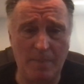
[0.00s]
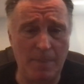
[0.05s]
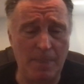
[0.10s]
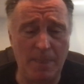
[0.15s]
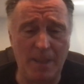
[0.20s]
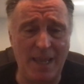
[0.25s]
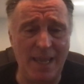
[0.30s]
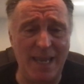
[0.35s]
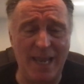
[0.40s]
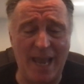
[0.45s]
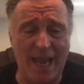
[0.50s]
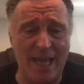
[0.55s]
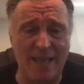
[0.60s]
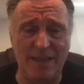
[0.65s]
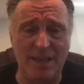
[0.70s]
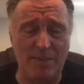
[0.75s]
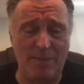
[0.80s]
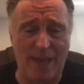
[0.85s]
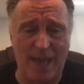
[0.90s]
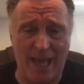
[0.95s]
He had
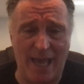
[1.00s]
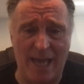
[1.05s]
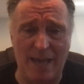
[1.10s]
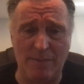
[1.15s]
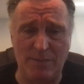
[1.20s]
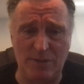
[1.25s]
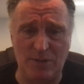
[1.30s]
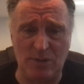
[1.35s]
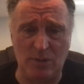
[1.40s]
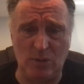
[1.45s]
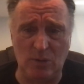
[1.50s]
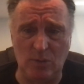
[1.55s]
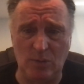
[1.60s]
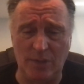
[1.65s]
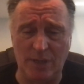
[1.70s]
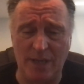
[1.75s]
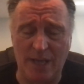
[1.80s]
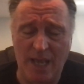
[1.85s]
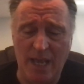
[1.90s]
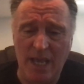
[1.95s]
them,
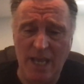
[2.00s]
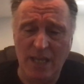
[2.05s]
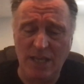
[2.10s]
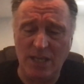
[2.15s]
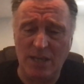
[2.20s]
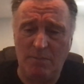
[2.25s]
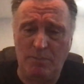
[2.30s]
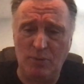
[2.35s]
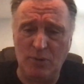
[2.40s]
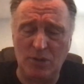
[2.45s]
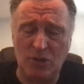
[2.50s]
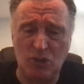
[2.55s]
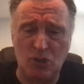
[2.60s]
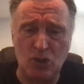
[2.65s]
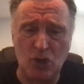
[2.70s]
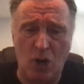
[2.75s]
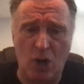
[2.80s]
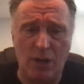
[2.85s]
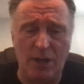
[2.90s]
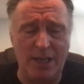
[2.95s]
absolutely. You put
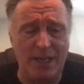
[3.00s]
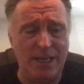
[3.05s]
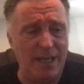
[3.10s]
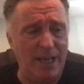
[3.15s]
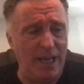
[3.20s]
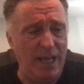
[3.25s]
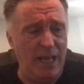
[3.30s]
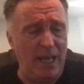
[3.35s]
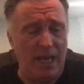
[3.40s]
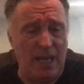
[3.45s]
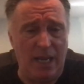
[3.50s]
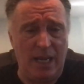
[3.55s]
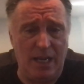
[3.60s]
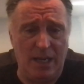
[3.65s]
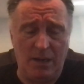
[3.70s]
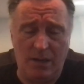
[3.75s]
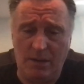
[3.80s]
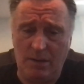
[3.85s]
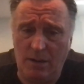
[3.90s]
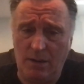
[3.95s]
Charlie in
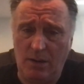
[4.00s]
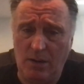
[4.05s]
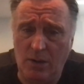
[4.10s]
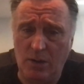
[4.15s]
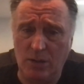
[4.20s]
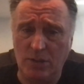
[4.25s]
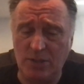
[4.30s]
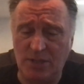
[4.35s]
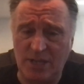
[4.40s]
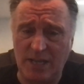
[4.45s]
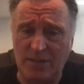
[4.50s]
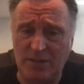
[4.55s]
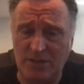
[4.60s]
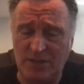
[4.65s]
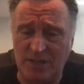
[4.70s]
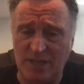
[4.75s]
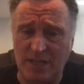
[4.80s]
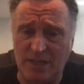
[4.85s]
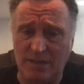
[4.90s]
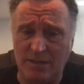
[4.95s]
Herseth's
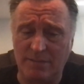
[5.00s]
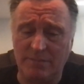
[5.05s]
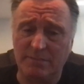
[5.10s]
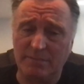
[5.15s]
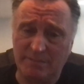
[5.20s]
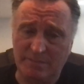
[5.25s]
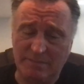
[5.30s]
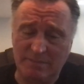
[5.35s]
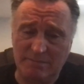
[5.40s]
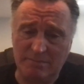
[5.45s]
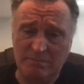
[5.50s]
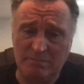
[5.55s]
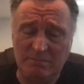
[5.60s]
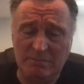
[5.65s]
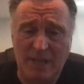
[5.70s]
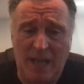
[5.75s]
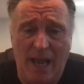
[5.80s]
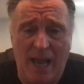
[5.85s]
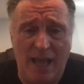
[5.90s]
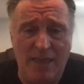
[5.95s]
seat,
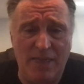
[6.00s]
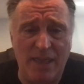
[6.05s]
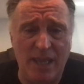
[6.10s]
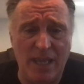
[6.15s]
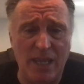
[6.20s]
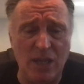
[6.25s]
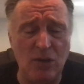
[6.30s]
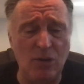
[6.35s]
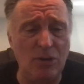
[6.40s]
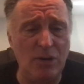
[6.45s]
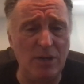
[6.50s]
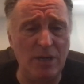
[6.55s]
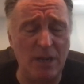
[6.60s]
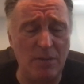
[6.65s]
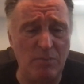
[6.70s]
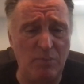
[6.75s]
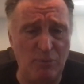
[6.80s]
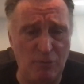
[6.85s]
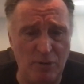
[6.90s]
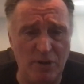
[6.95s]
I think he could have done
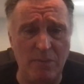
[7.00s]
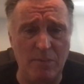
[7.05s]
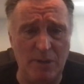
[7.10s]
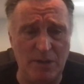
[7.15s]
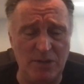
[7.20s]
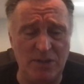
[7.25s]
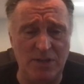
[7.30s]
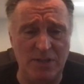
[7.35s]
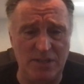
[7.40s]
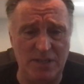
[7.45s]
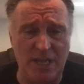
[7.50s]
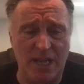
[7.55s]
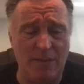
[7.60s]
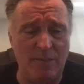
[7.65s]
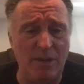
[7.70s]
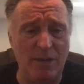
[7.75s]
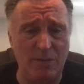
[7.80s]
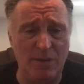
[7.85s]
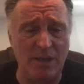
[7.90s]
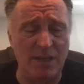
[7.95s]
pretty much the same.
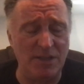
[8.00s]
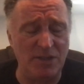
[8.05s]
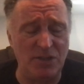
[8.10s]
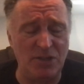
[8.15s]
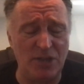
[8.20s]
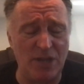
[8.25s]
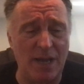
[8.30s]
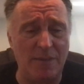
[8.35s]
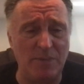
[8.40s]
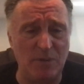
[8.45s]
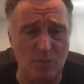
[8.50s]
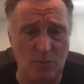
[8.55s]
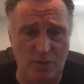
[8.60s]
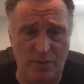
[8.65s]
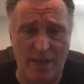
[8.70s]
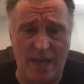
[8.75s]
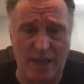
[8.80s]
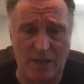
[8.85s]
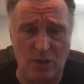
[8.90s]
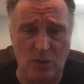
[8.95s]
His chops were
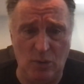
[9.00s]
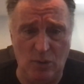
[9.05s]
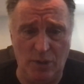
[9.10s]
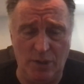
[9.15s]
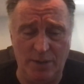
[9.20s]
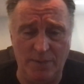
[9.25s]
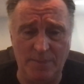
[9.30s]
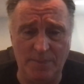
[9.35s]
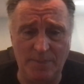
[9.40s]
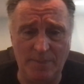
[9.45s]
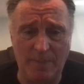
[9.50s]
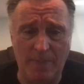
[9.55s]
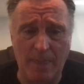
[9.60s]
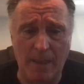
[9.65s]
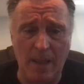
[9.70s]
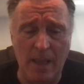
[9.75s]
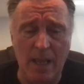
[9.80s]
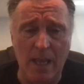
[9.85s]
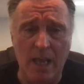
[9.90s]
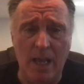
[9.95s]
that good.
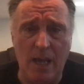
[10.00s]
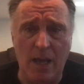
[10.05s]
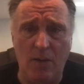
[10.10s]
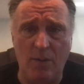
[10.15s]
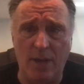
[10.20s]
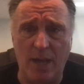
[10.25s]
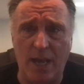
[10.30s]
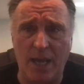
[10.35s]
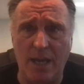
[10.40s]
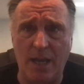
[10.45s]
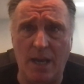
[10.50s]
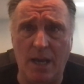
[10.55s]
Okay?